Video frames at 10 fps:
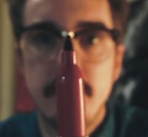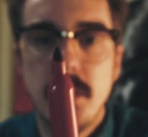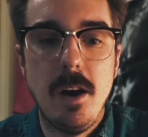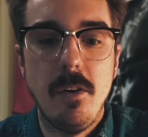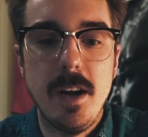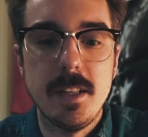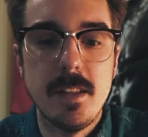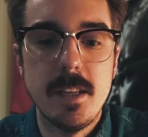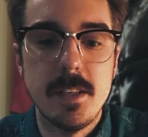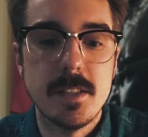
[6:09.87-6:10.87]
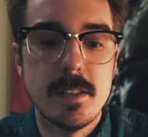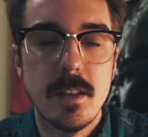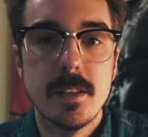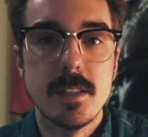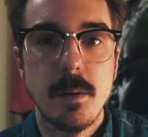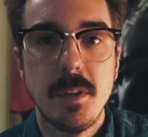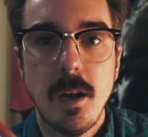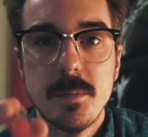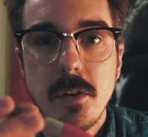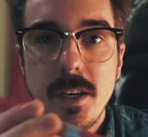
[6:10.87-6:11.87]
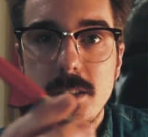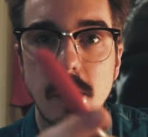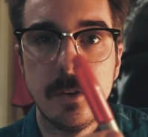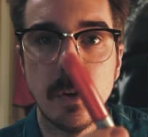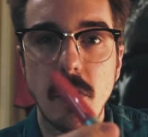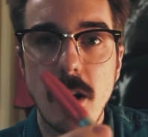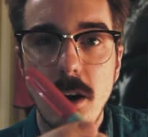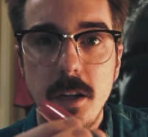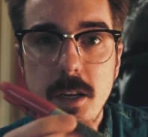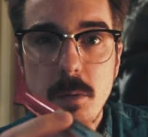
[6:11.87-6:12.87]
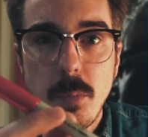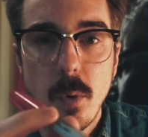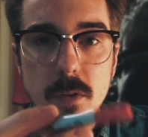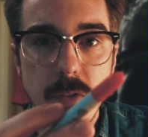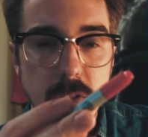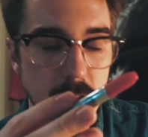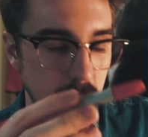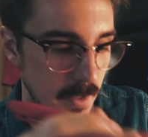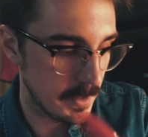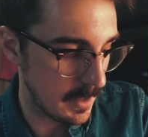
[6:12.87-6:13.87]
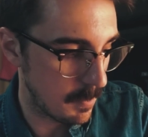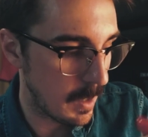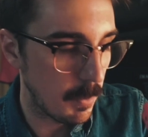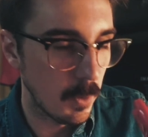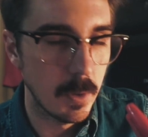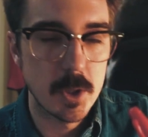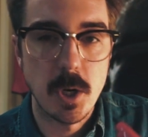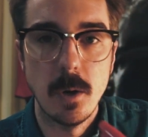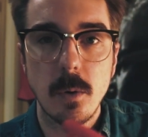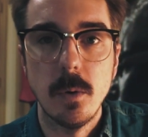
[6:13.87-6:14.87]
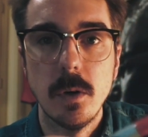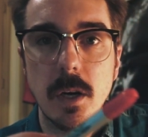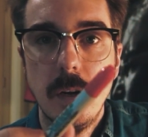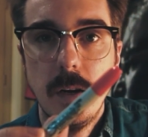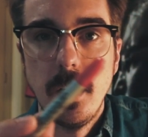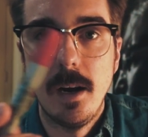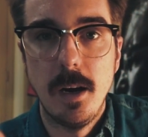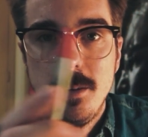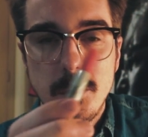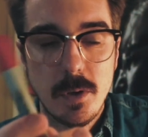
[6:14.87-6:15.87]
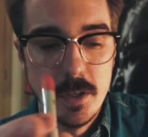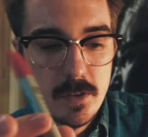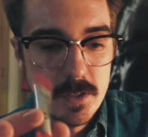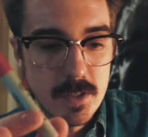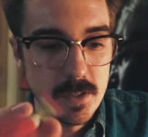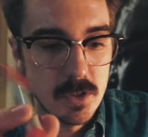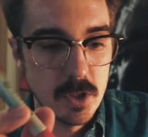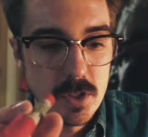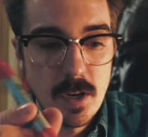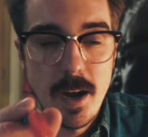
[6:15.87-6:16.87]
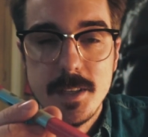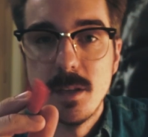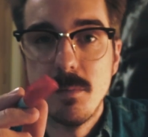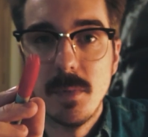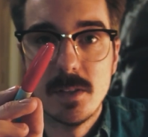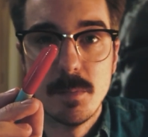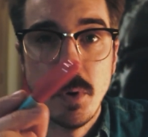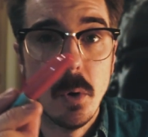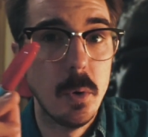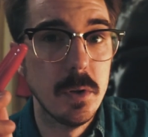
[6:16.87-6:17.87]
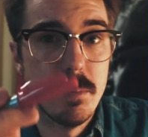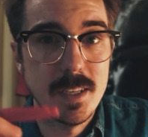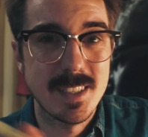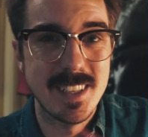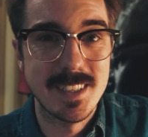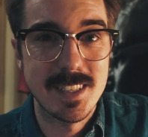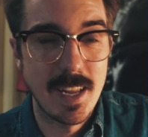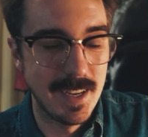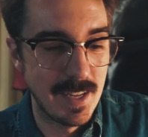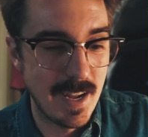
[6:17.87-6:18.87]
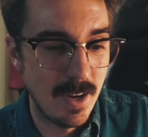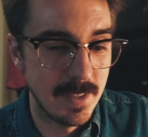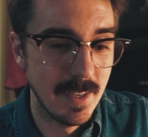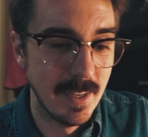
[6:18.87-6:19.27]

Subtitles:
I like this. Sometimes I like to underline important things in my bullet journal. This is just nice. It's bold. It makes things stand out.